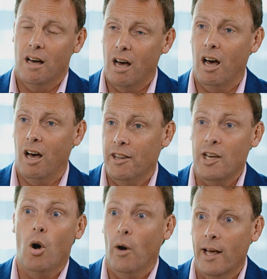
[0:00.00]
are the
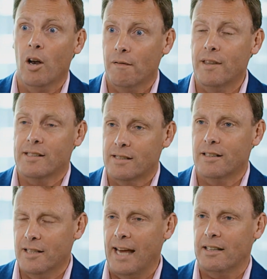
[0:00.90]
oil of this
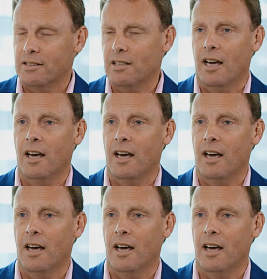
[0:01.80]
next